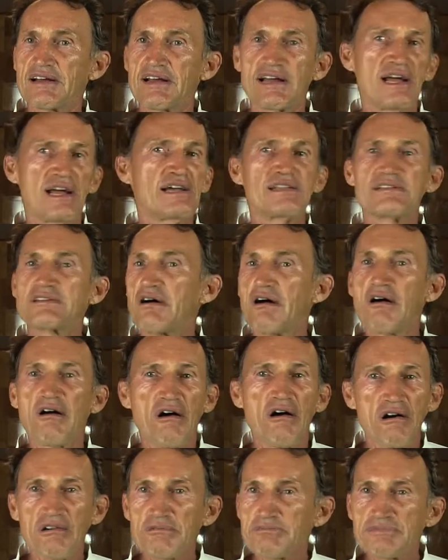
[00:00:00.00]
And
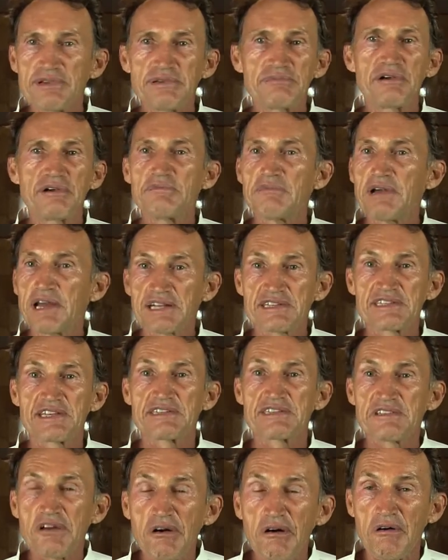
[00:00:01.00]
all people make
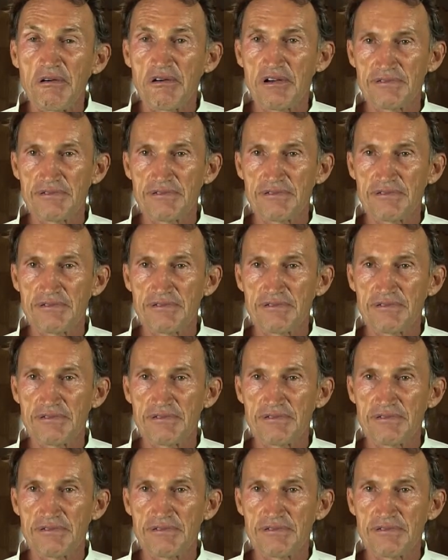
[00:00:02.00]
it wrong.